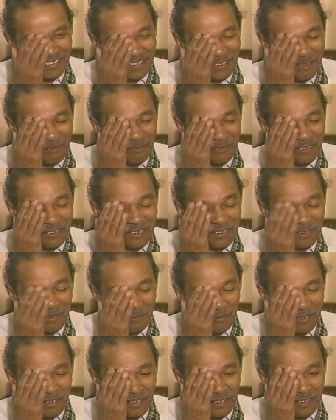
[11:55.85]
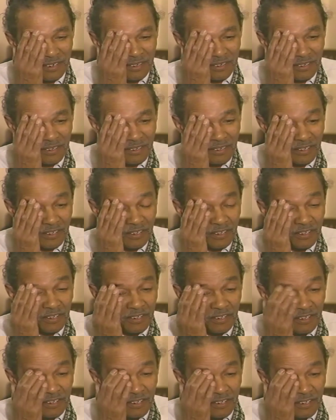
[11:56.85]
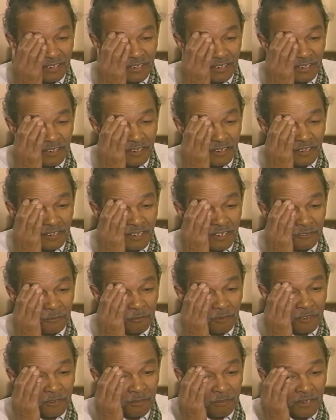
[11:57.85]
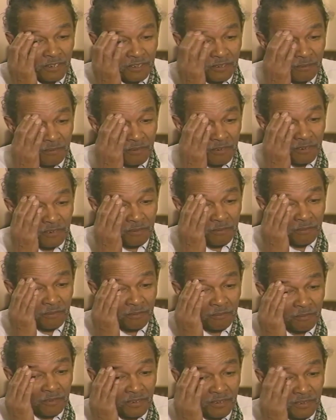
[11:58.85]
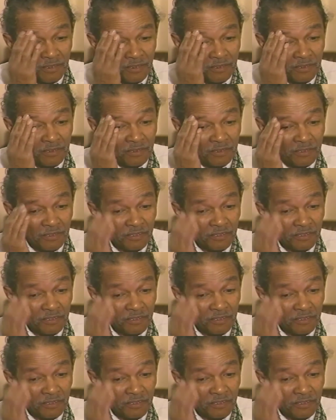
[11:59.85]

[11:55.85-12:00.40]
but anyway, uh, that's where you make your money with, with uh,